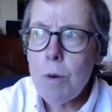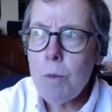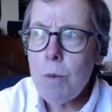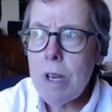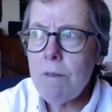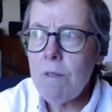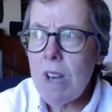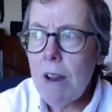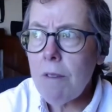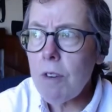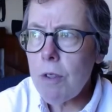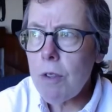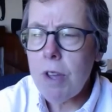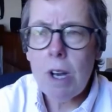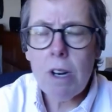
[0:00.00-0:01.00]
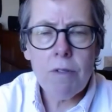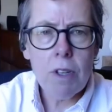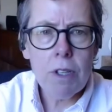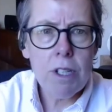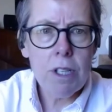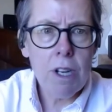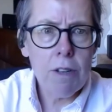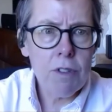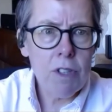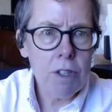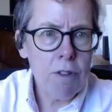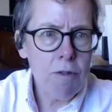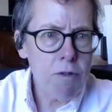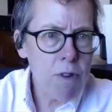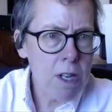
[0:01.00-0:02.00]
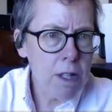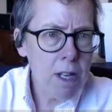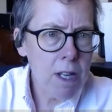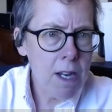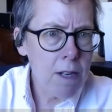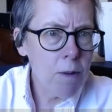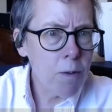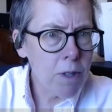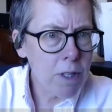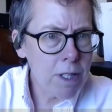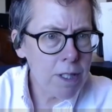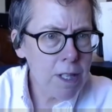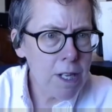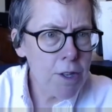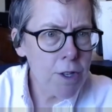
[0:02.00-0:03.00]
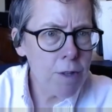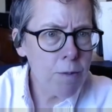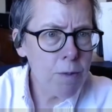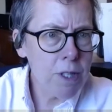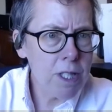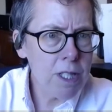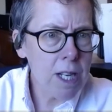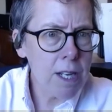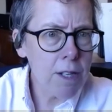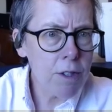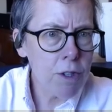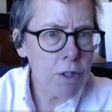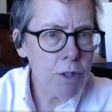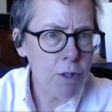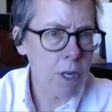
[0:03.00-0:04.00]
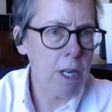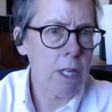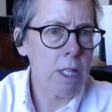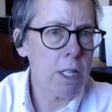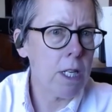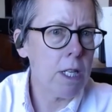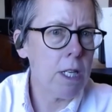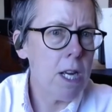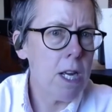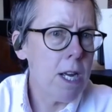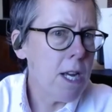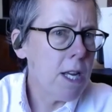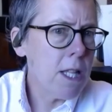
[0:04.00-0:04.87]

We never thought of ourselves as a frontline organization when disaster strikes, and